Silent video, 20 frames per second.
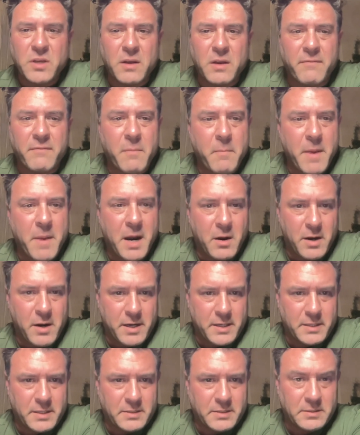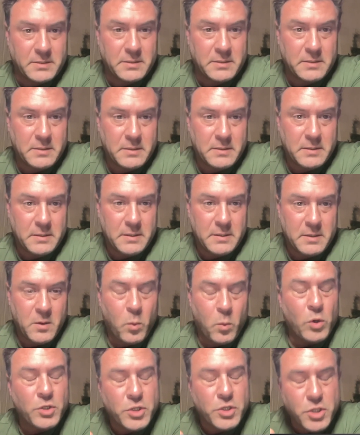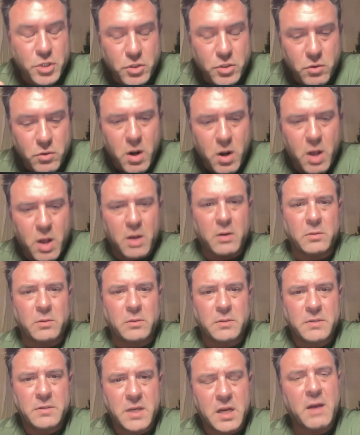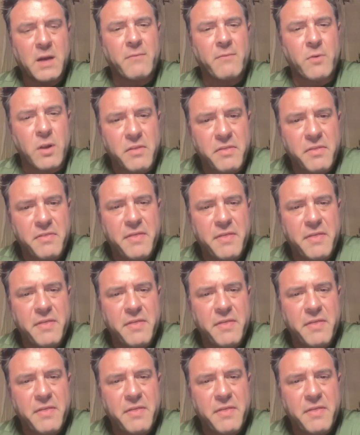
of Americans would struggle to cover a